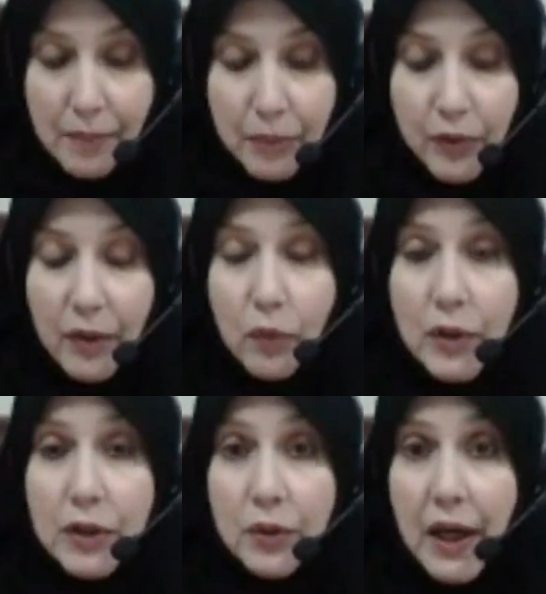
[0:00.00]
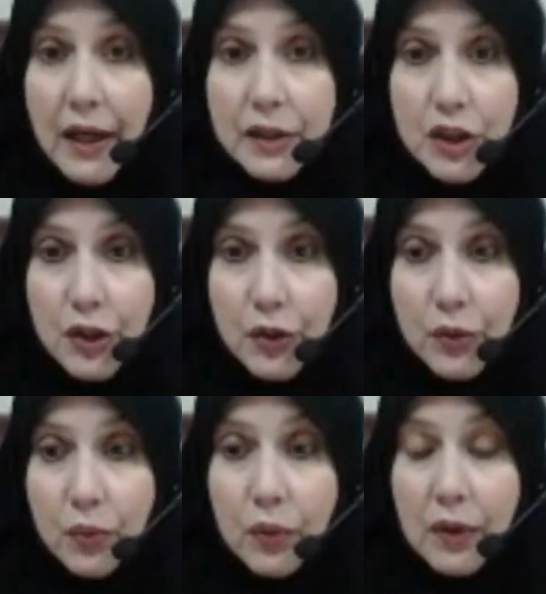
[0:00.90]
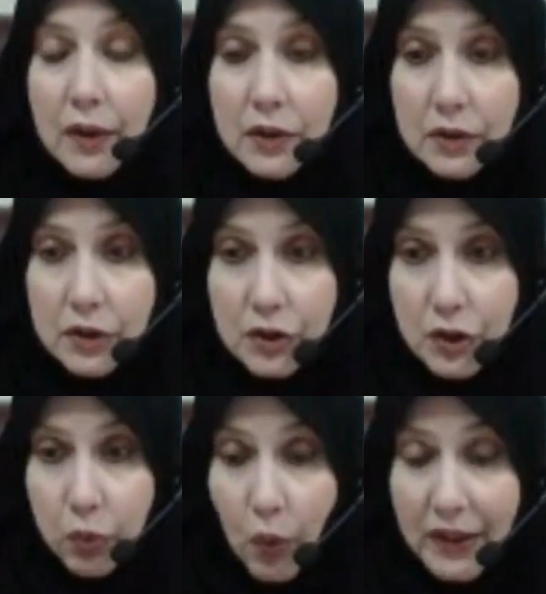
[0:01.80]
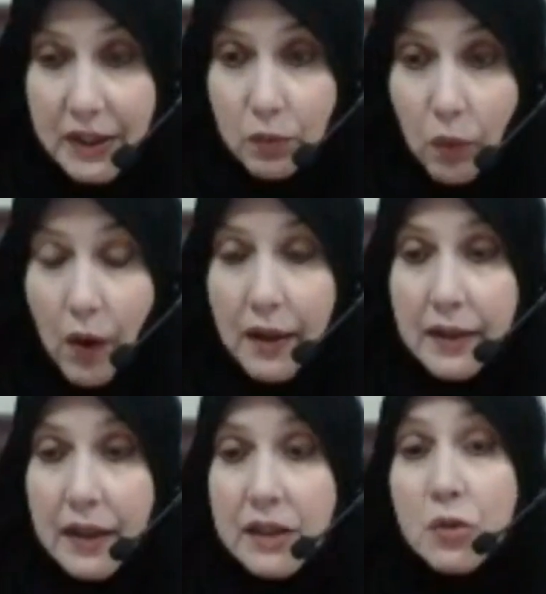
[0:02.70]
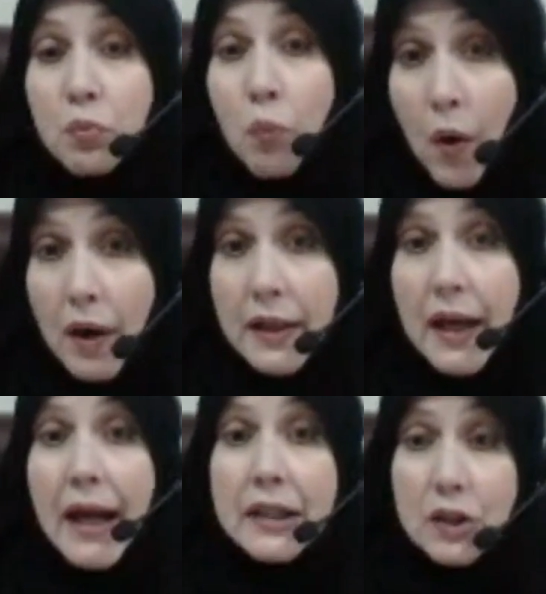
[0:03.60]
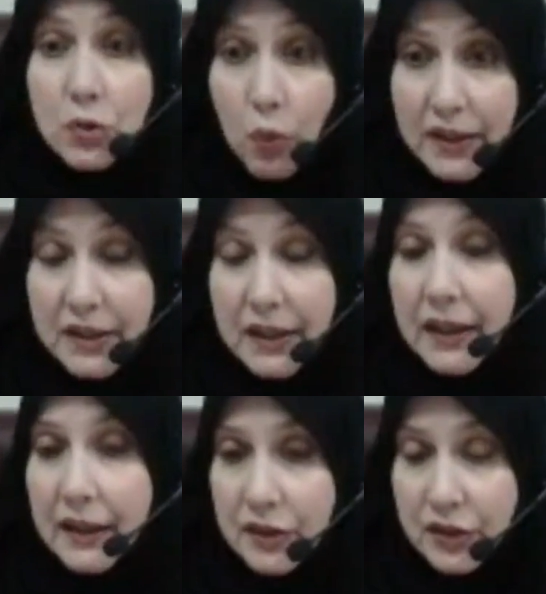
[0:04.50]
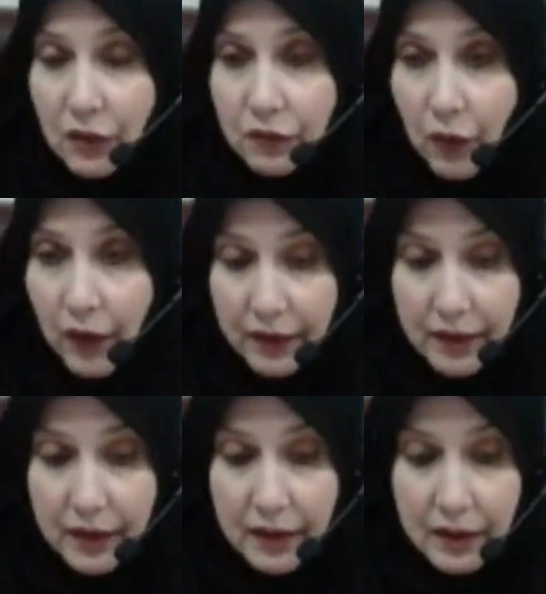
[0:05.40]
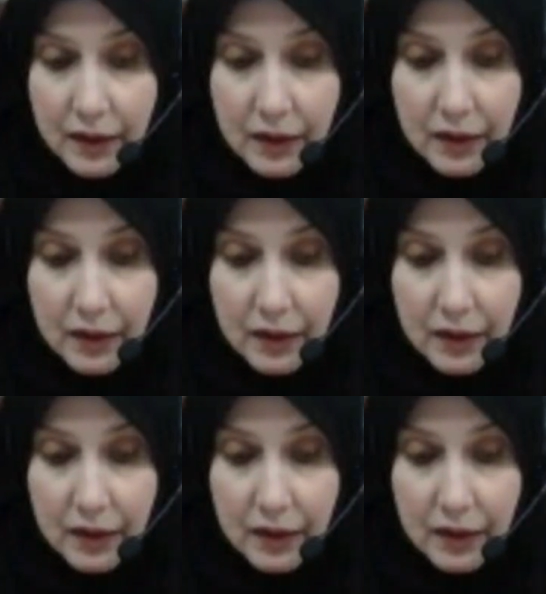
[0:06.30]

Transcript: And remember that when you get to 21, it's 1 and 20 and so forth.